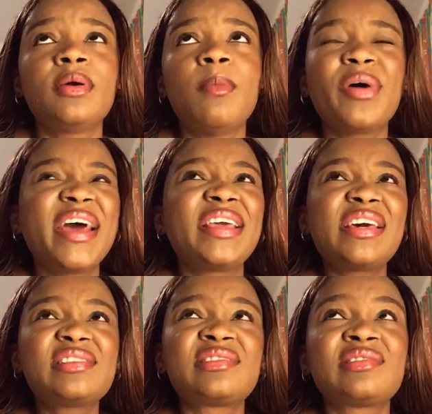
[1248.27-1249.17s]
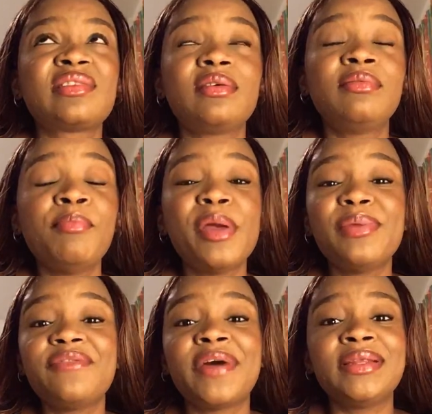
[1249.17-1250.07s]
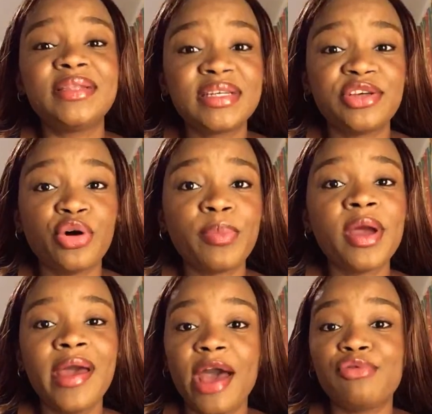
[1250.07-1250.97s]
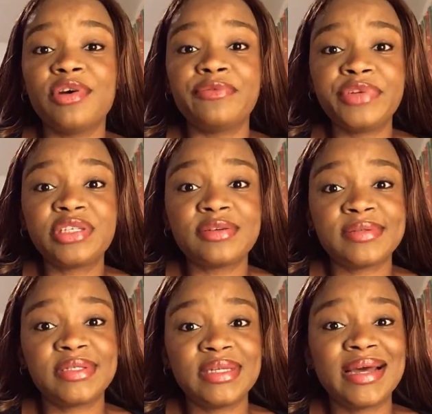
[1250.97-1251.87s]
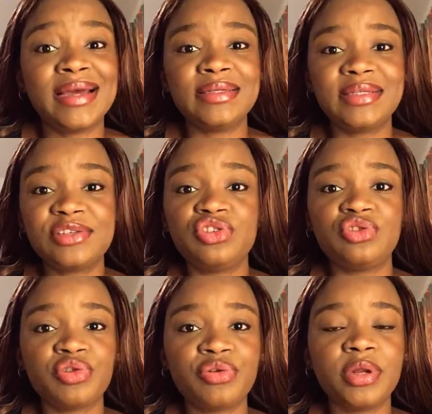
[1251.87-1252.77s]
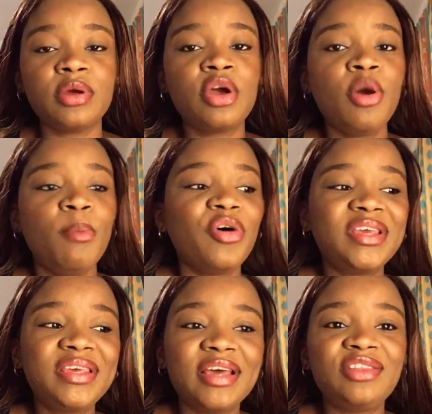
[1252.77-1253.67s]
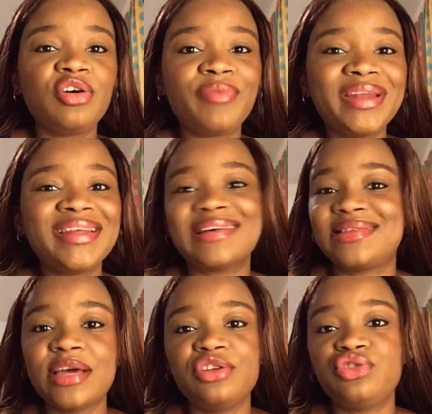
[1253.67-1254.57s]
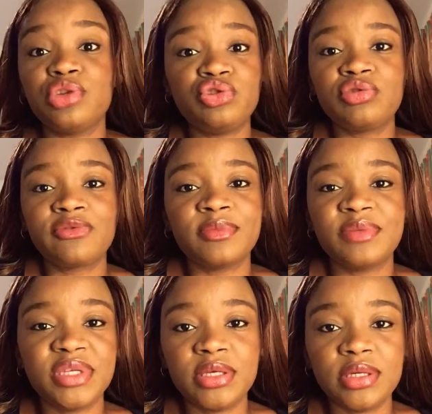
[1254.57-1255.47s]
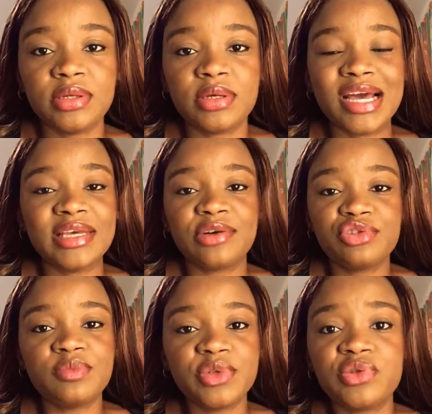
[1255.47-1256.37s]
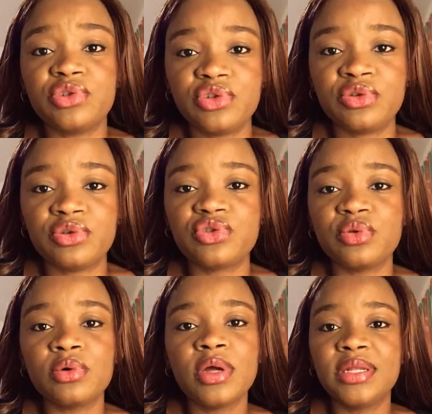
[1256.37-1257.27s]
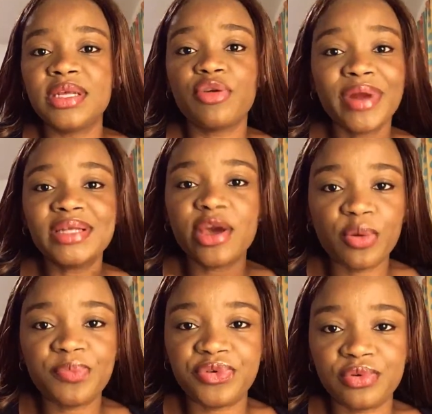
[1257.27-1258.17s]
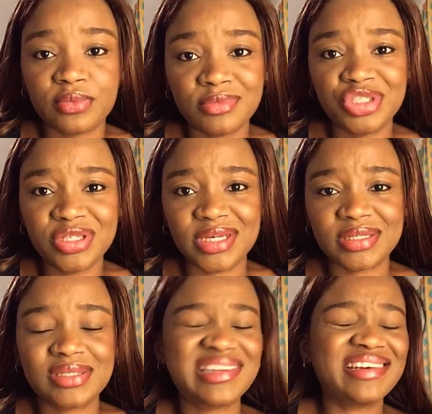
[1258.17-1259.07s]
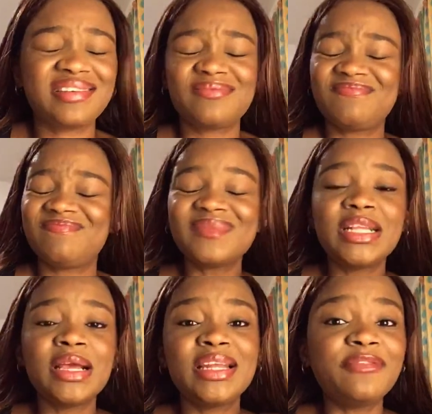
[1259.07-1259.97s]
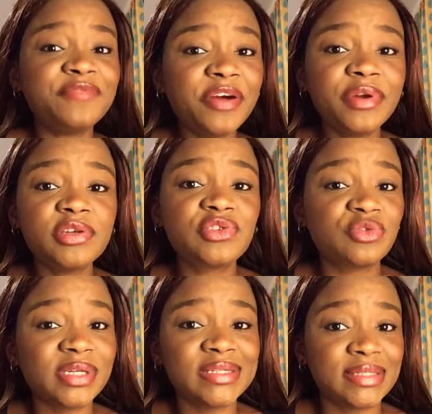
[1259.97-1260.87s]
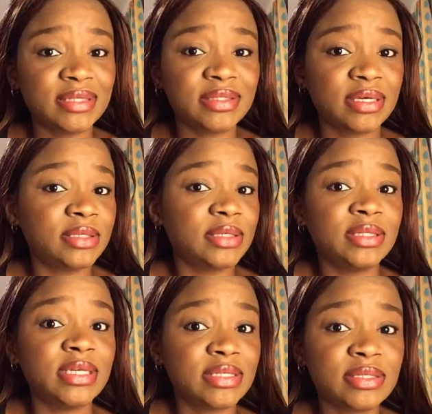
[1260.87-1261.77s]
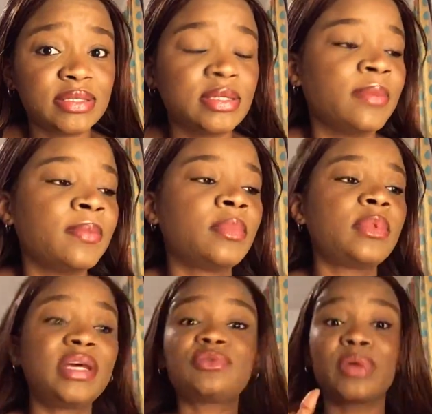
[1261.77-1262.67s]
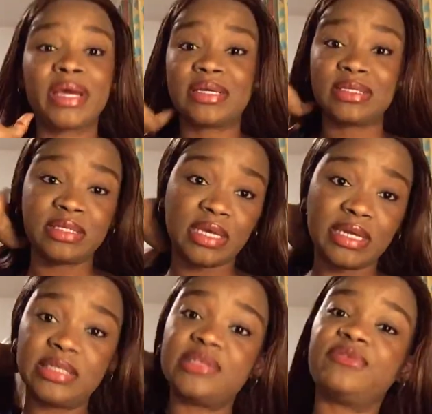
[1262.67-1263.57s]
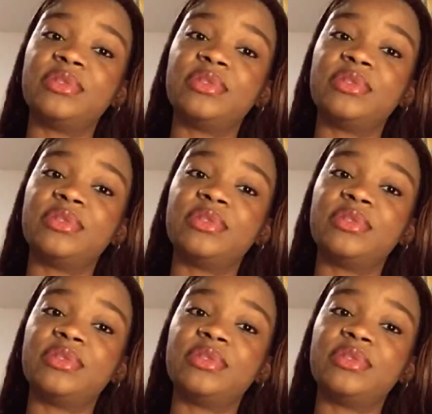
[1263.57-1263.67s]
but I guess maybe if I needed help, I could have reached out to say that I needed tutoring. But here, they already assign you to a tutor from the beginning, and you're going to meet with a tutor. So they already help you. You get? Like, they are very student-centered in their system. That's what I can see, at least for